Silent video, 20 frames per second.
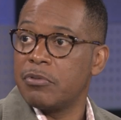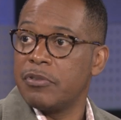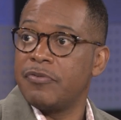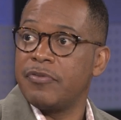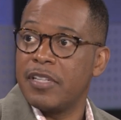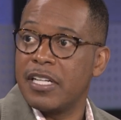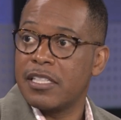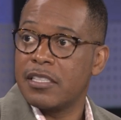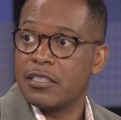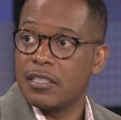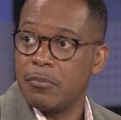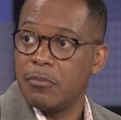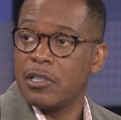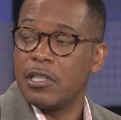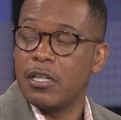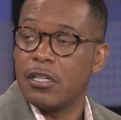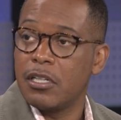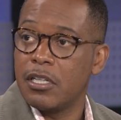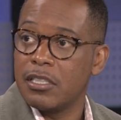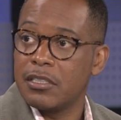reflect
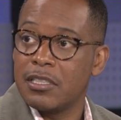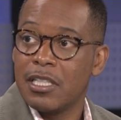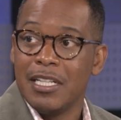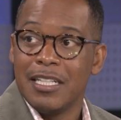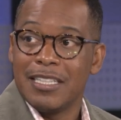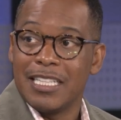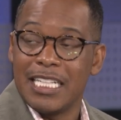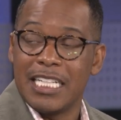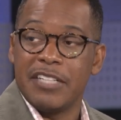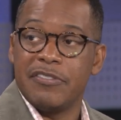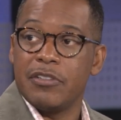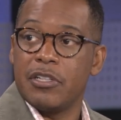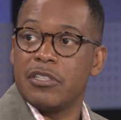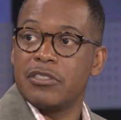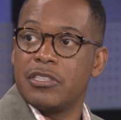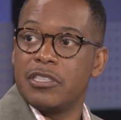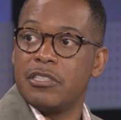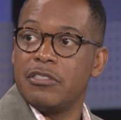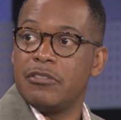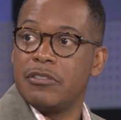somewhat on us that even
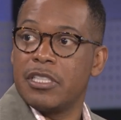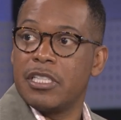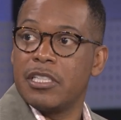our serial